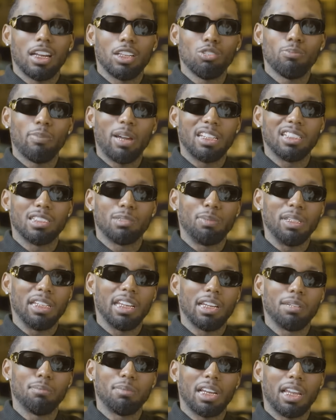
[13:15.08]
you might just be there
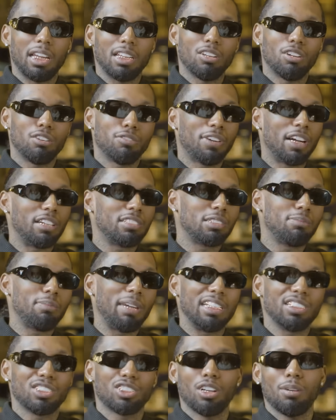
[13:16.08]
and be like, yo, 1,000
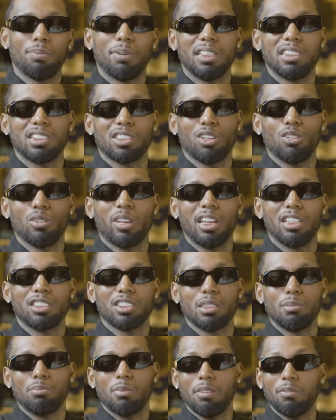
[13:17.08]
men show up at this
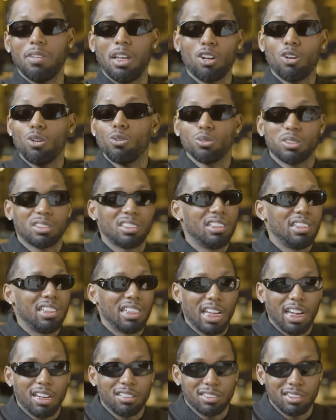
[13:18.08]
location, bruv. Now got all CD
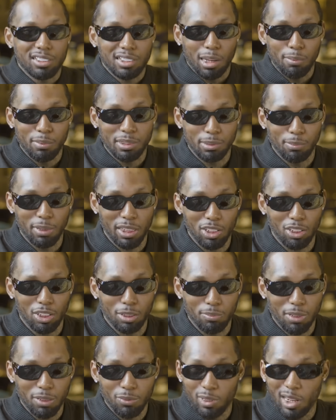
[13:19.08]
characters coming to my yard,
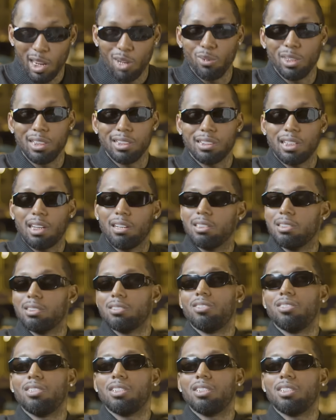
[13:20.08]
bruv, where their willies are. It's not